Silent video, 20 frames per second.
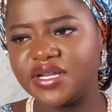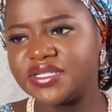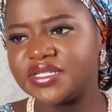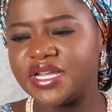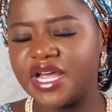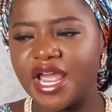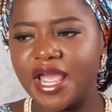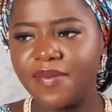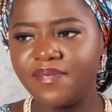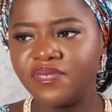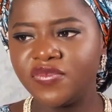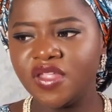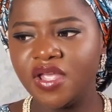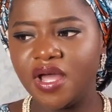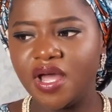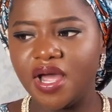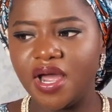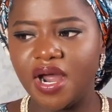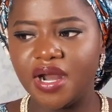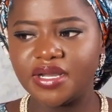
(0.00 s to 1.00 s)
time
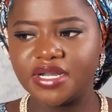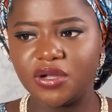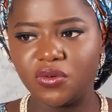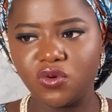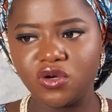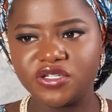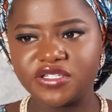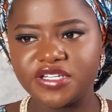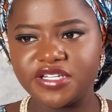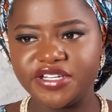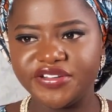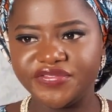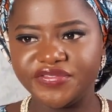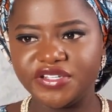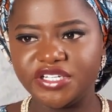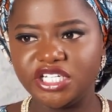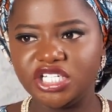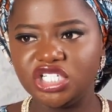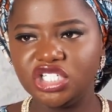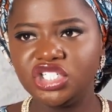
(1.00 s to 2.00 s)
and I was in the
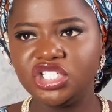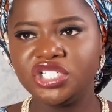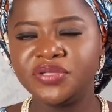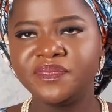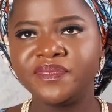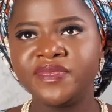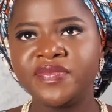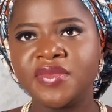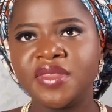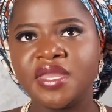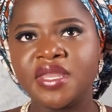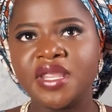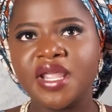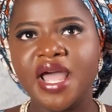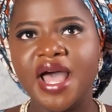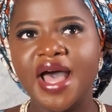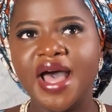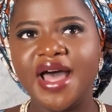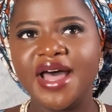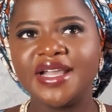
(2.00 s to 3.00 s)
village,
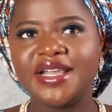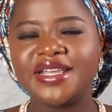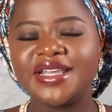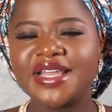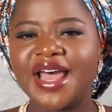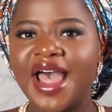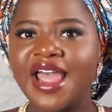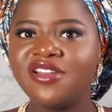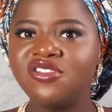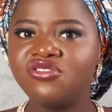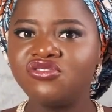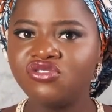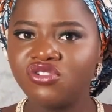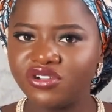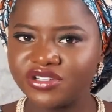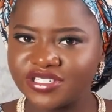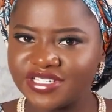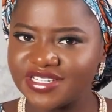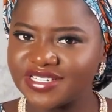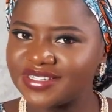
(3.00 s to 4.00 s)
and I
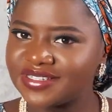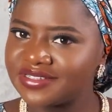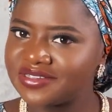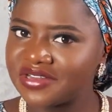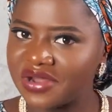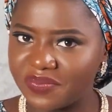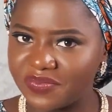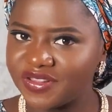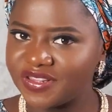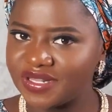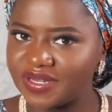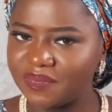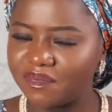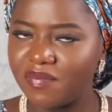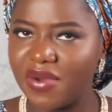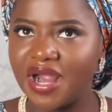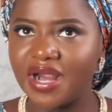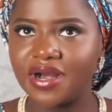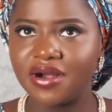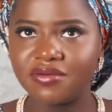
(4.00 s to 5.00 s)
noticed something.
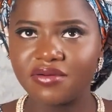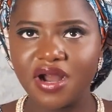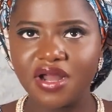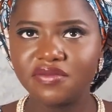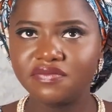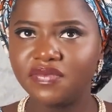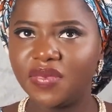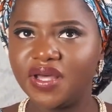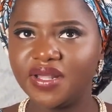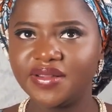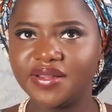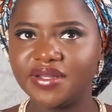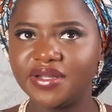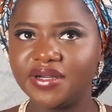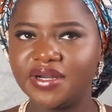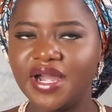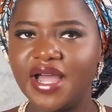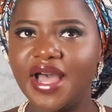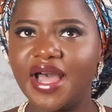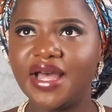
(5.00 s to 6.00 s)
My
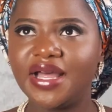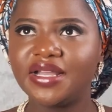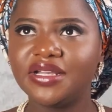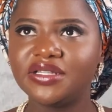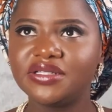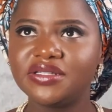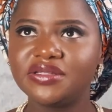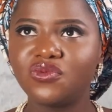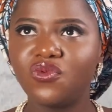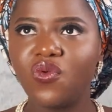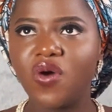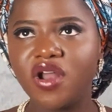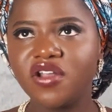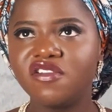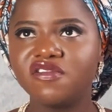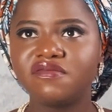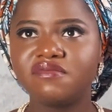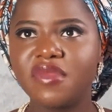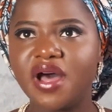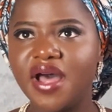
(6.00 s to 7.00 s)
grandmother and one
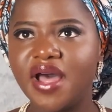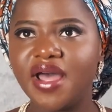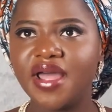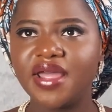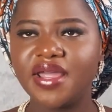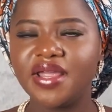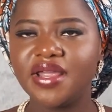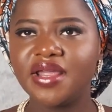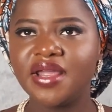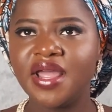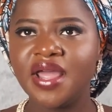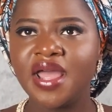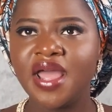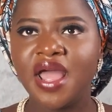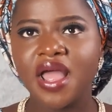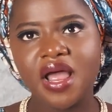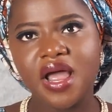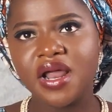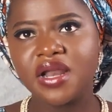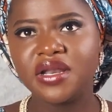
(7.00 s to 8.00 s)
of my
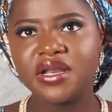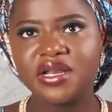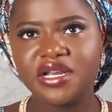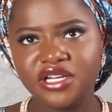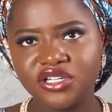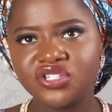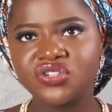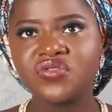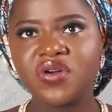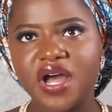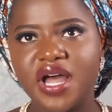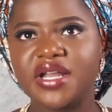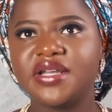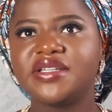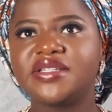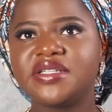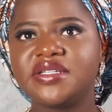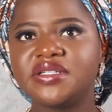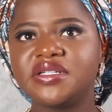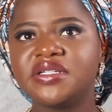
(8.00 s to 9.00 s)
little
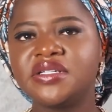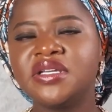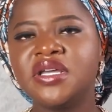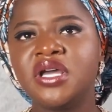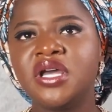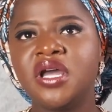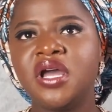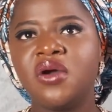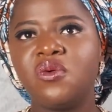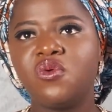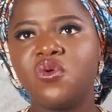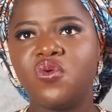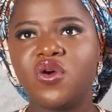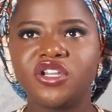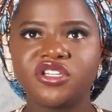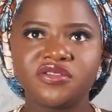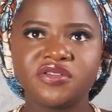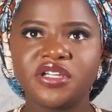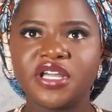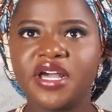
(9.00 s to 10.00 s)
auntie, we were
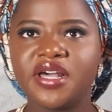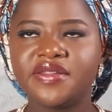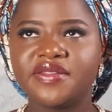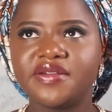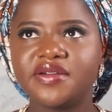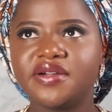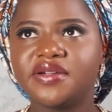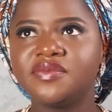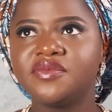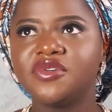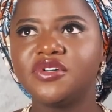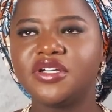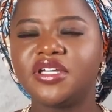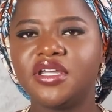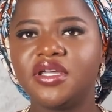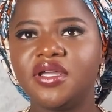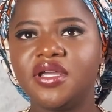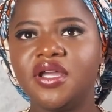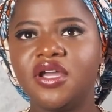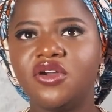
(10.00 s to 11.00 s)
together,
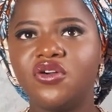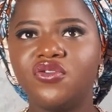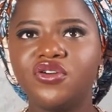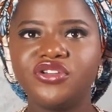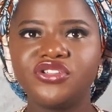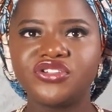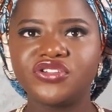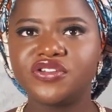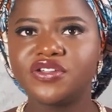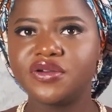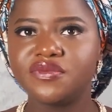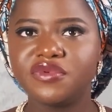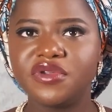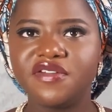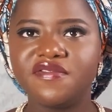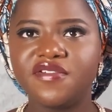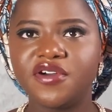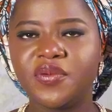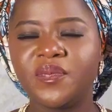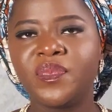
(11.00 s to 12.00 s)
okay, going to the
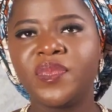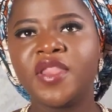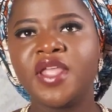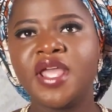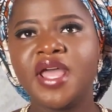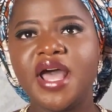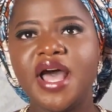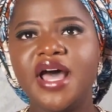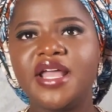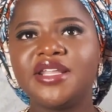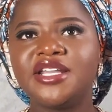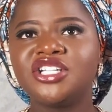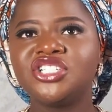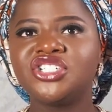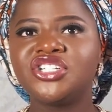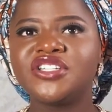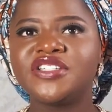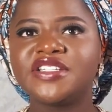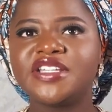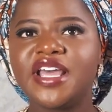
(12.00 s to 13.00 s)
river, and then
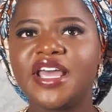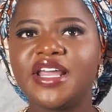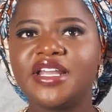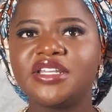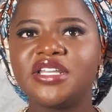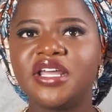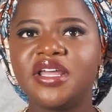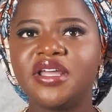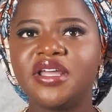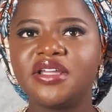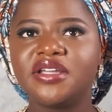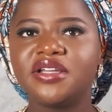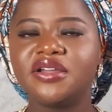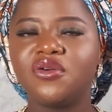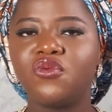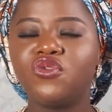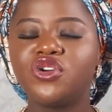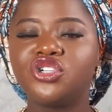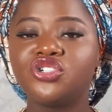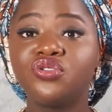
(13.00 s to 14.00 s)
she said,
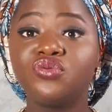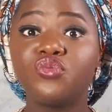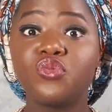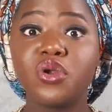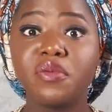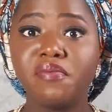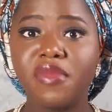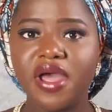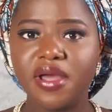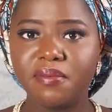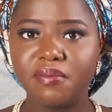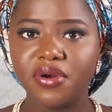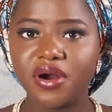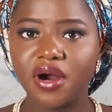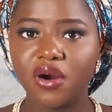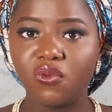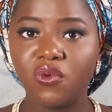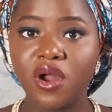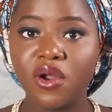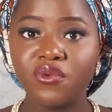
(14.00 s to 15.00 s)
we should remember
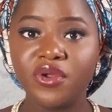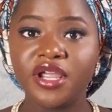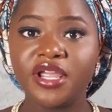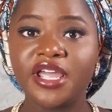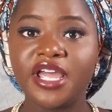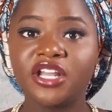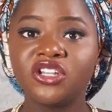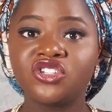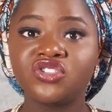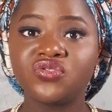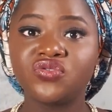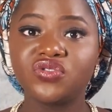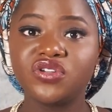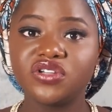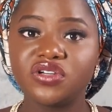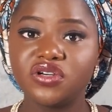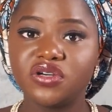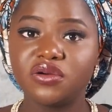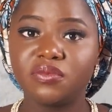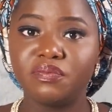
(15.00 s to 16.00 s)
when we get to
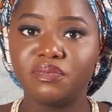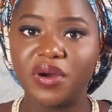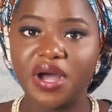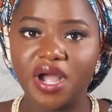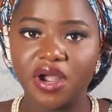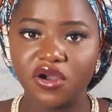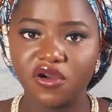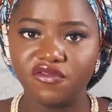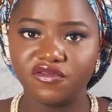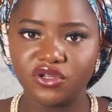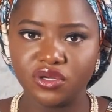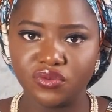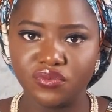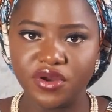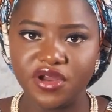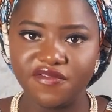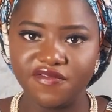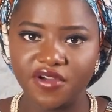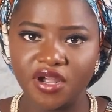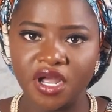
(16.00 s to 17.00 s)
the bank of the
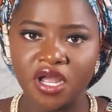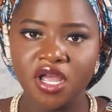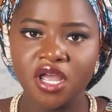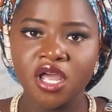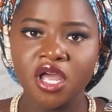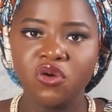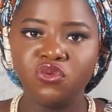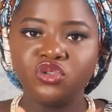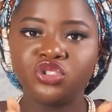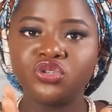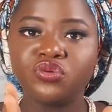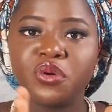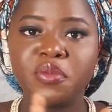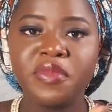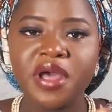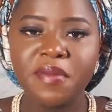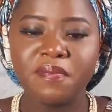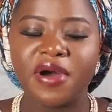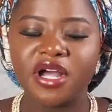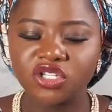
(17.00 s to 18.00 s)
river, we should
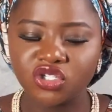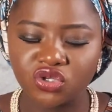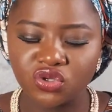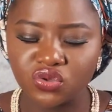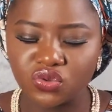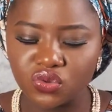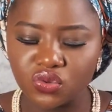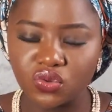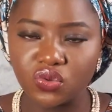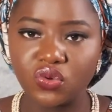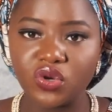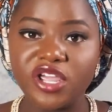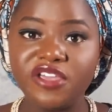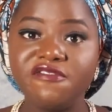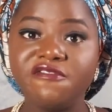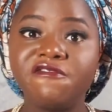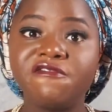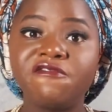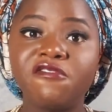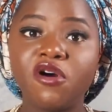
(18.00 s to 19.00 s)
remember to
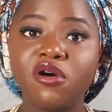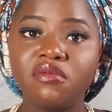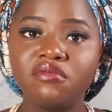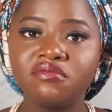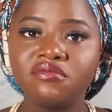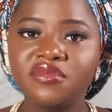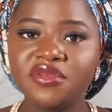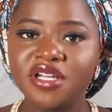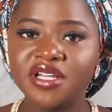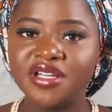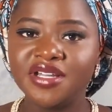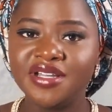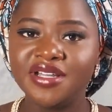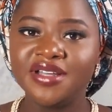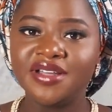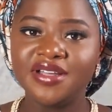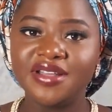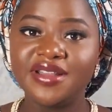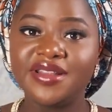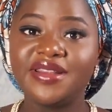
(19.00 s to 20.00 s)
inform
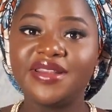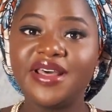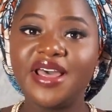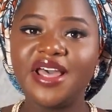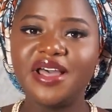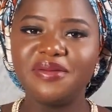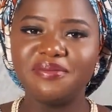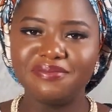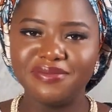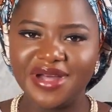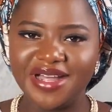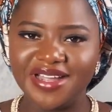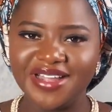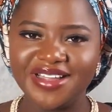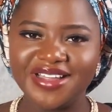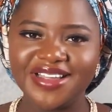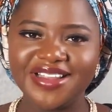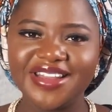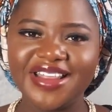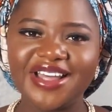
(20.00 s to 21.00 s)
them
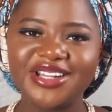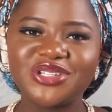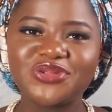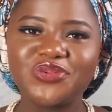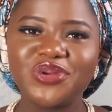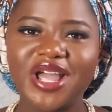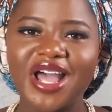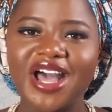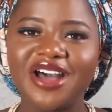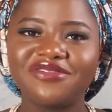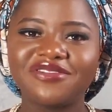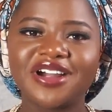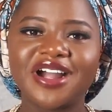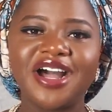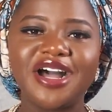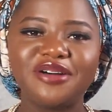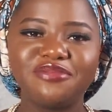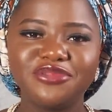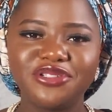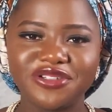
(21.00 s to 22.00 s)
that we have
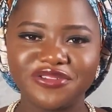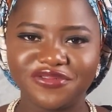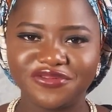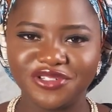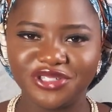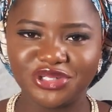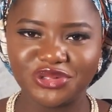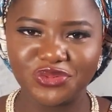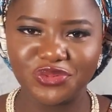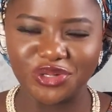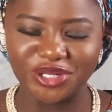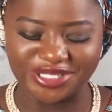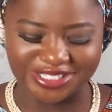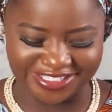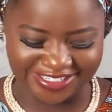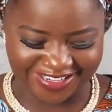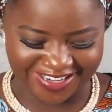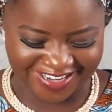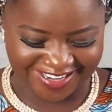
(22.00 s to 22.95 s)
come to fetch water.